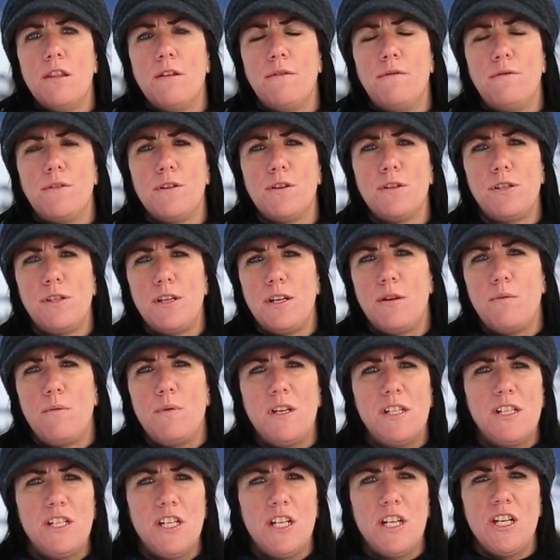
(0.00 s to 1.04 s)
The first thing
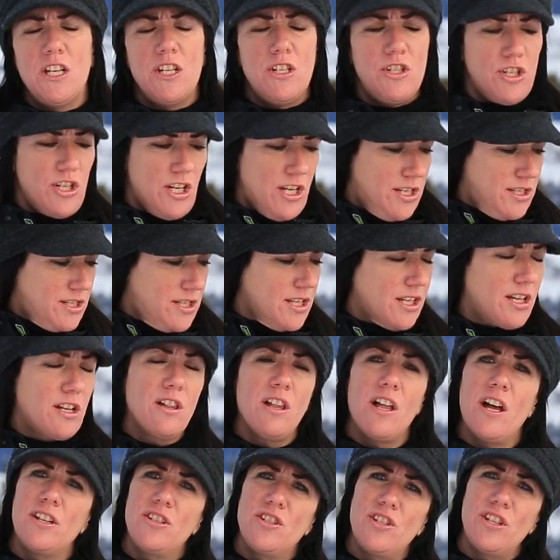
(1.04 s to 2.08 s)
we teach is the
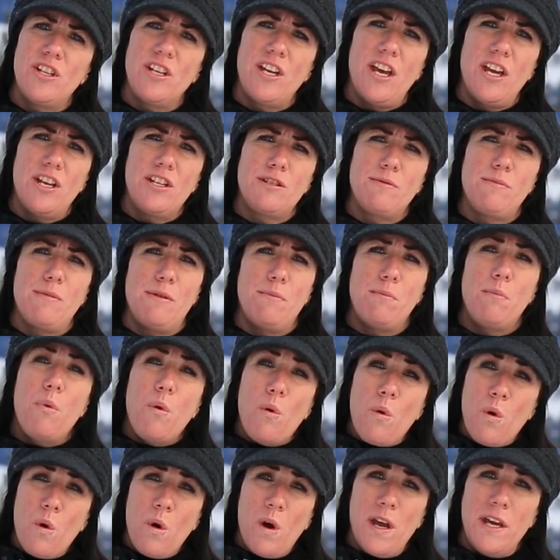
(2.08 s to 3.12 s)
clutch engagement
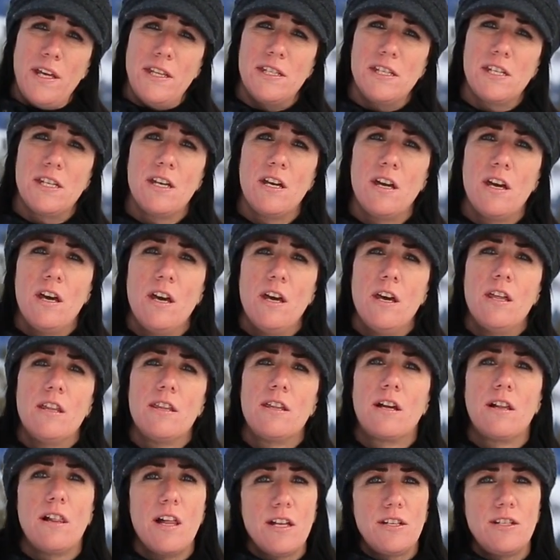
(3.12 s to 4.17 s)
point.
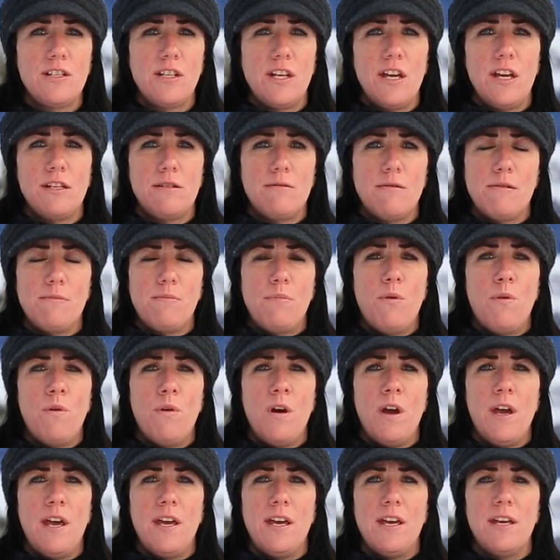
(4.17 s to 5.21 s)
The clutch engagement
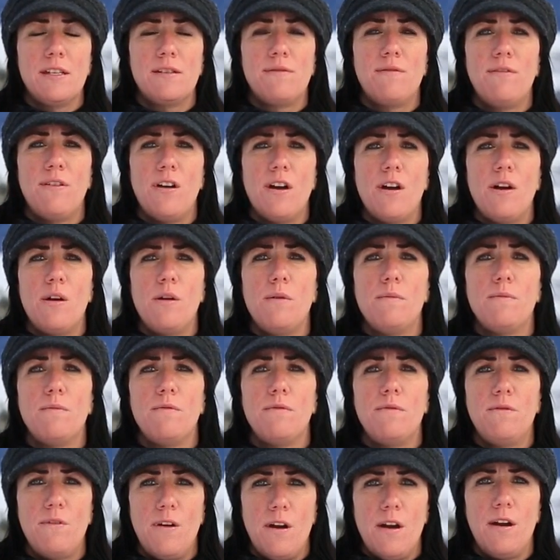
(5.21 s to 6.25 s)
point is very,
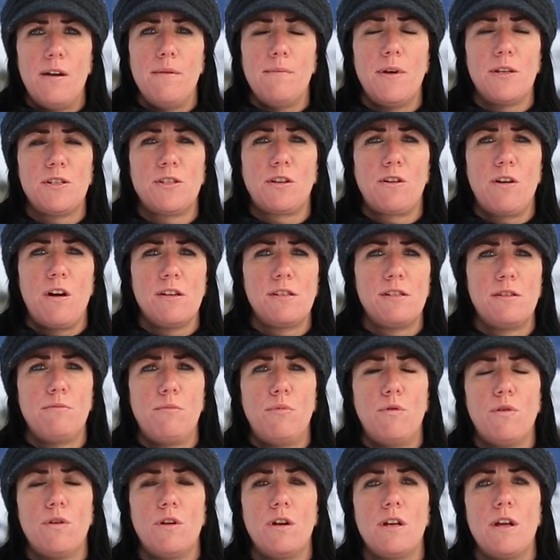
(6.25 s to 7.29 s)
very much across the
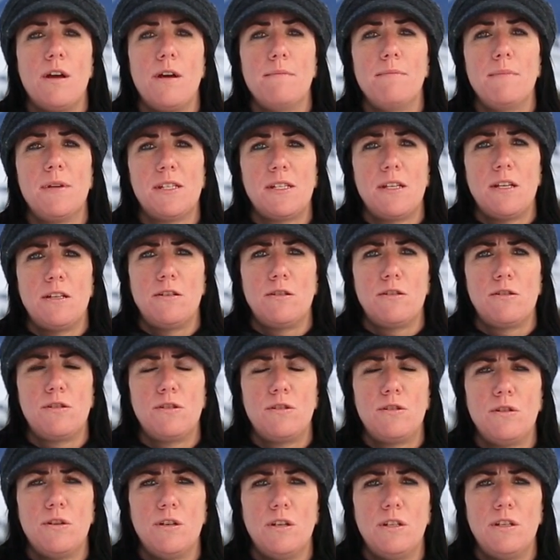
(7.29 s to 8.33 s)
board
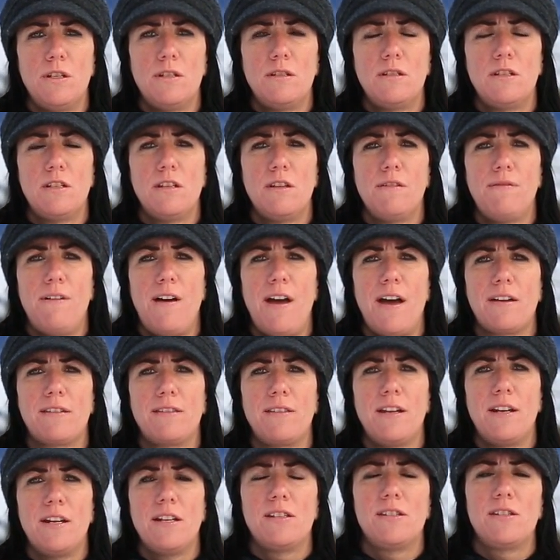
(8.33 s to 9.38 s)
misunderstood to the fact
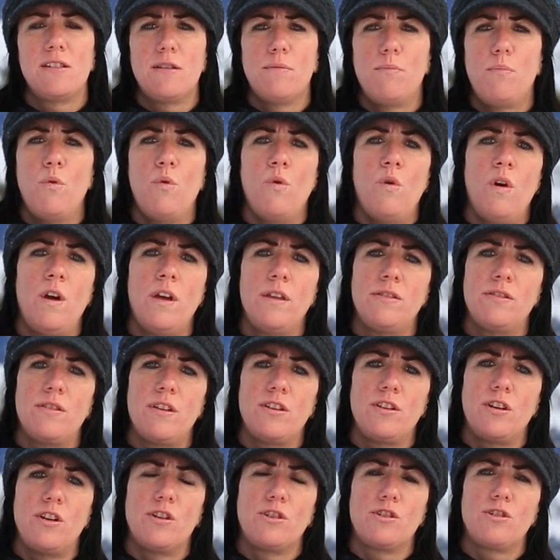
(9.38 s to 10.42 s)
that it's the point
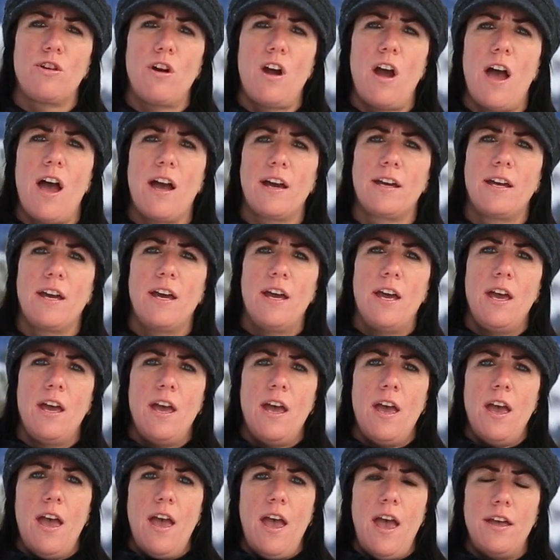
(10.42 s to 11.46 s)
that your track
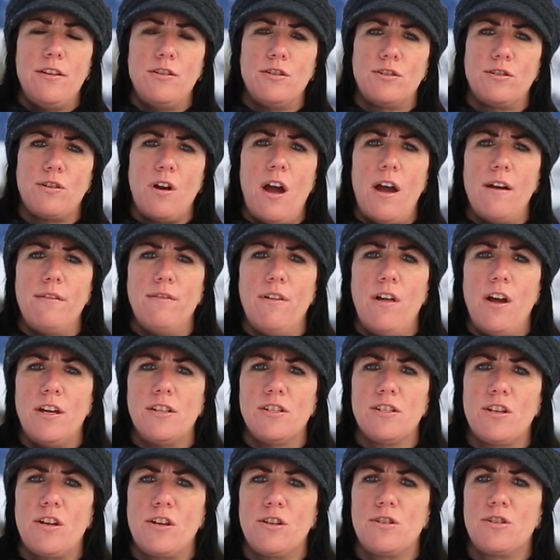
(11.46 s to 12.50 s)
and your drive line
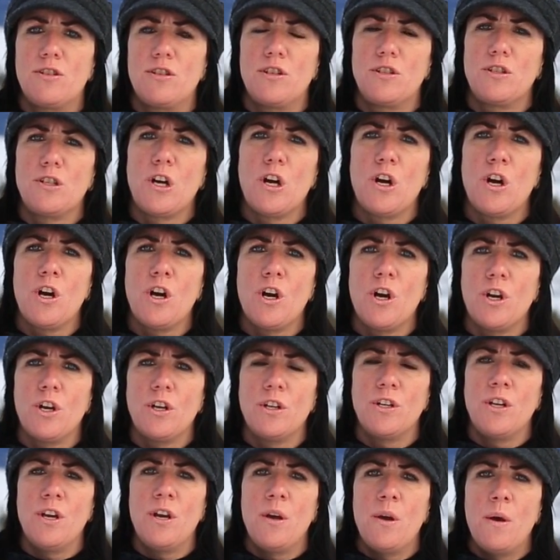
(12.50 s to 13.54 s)
starts to
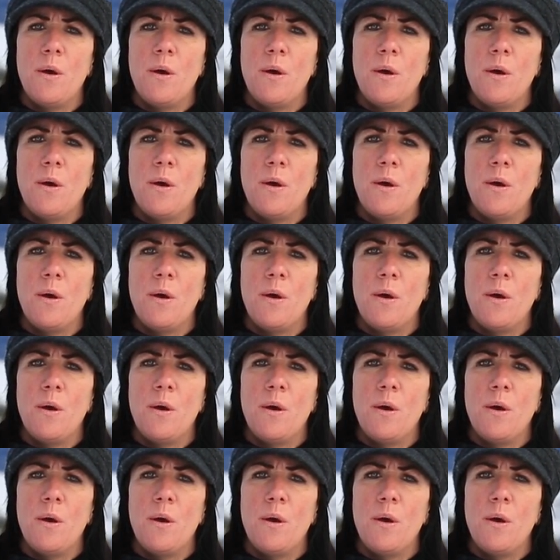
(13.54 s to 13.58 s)
turn,